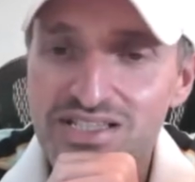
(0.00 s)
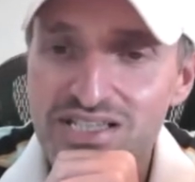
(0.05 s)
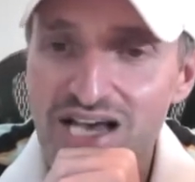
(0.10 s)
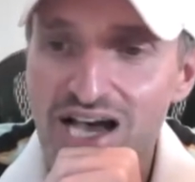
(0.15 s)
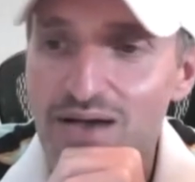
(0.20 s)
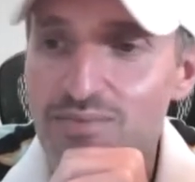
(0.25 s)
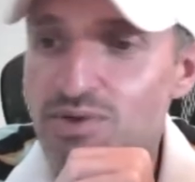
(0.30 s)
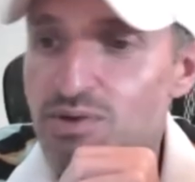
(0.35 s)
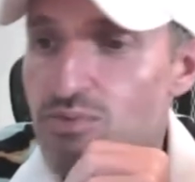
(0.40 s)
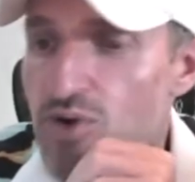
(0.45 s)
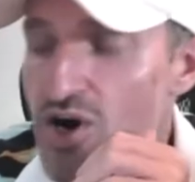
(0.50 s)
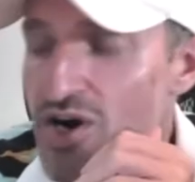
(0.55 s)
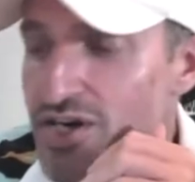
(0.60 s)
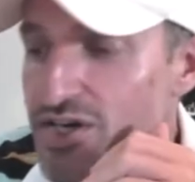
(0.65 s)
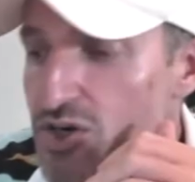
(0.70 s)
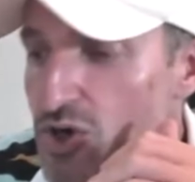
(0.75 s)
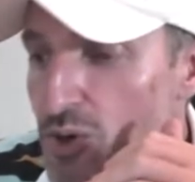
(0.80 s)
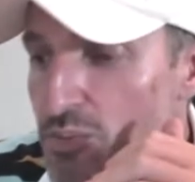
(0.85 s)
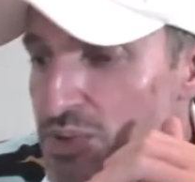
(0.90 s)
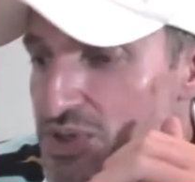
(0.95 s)
the time the
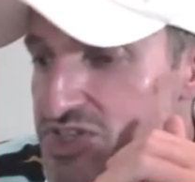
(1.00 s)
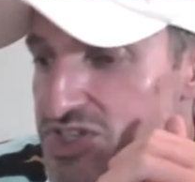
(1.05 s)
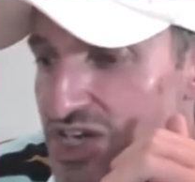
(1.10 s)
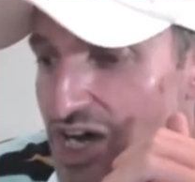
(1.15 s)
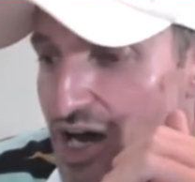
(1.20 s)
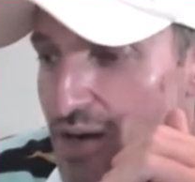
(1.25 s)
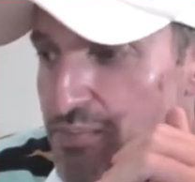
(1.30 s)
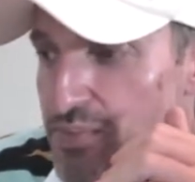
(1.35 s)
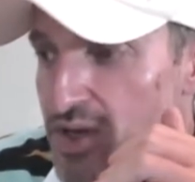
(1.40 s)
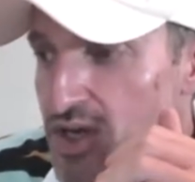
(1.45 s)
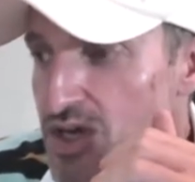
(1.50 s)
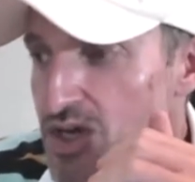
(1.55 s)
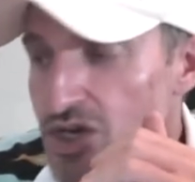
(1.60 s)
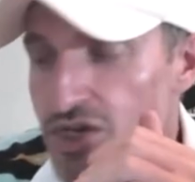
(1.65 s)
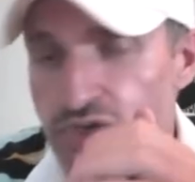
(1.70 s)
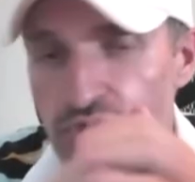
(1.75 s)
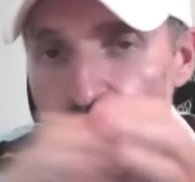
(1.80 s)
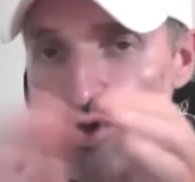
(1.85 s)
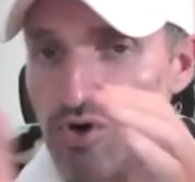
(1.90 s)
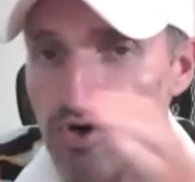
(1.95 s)
market opens up,
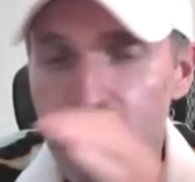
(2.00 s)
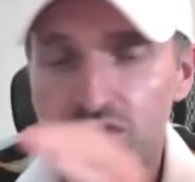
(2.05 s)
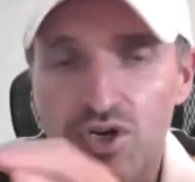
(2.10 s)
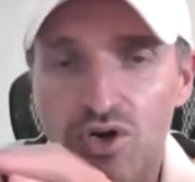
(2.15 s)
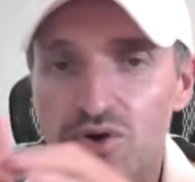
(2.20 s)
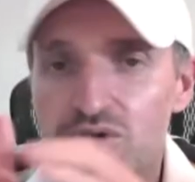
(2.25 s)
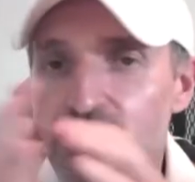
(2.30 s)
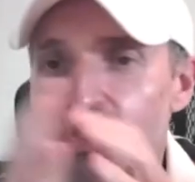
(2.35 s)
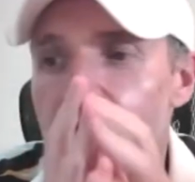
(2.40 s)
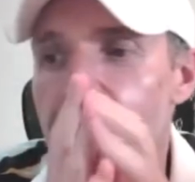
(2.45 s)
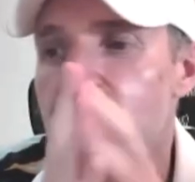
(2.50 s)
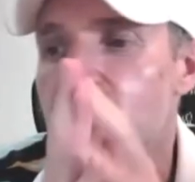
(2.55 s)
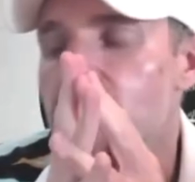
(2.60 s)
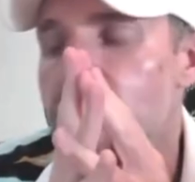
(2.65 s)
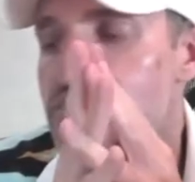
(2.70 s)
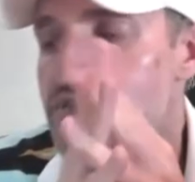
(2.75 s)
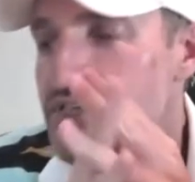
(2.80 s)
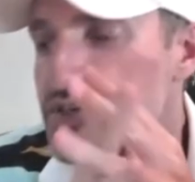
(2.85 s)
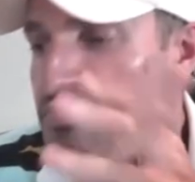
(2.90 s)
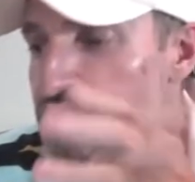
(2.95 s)
you're
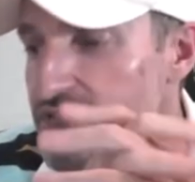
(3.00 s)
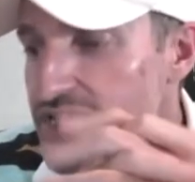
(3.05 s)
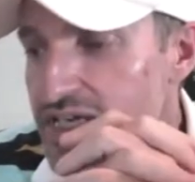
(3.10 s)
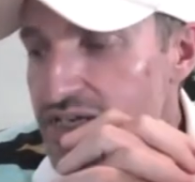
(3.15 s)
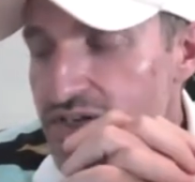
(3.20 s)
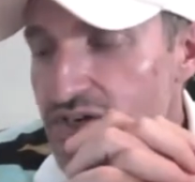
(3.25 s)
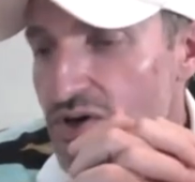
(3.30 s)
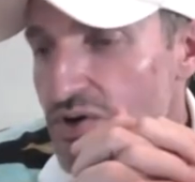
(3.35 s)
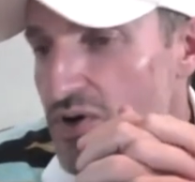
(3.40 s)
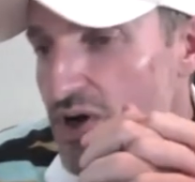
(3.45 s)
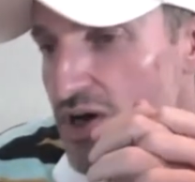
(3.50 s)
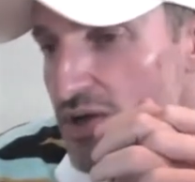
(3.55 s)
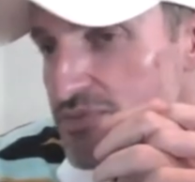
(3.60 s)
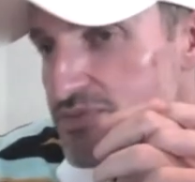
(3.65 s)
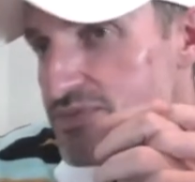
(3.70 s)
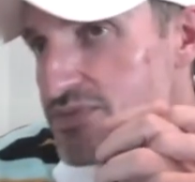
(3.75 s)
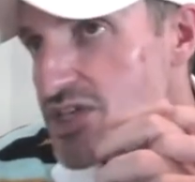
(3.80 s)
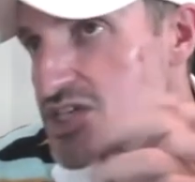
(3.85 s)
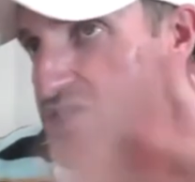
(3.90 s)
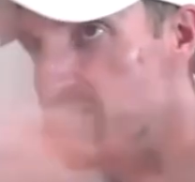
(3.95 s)
literally,
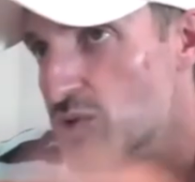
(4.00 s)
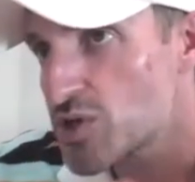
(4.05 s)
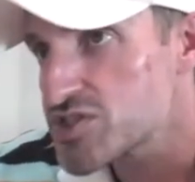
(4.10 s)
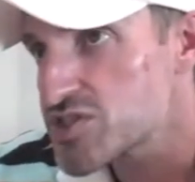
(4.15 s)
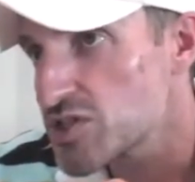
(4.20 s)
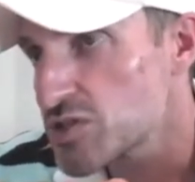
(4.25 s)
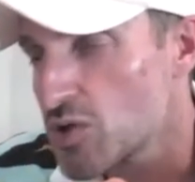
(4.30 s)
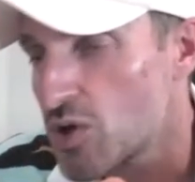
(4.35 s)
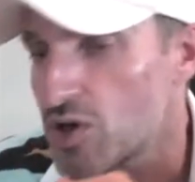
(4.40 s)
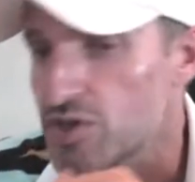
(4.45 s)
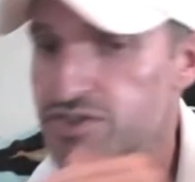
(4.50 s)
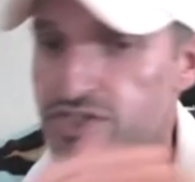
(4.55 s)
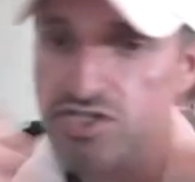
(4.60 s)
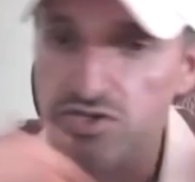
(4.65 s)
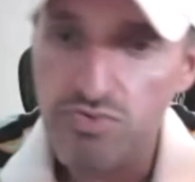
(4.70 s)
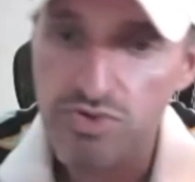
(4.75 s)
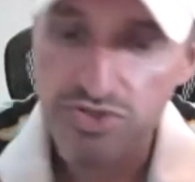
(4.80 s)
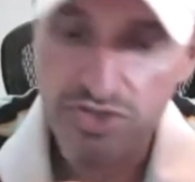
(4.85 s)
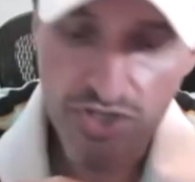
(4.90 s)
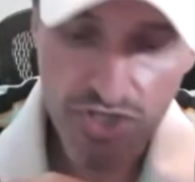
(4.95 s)
this one's a long,
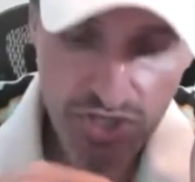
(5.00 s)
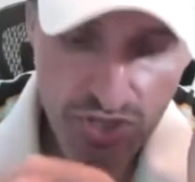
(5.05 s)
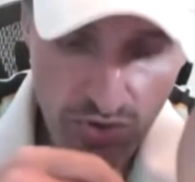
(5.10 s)
this one's a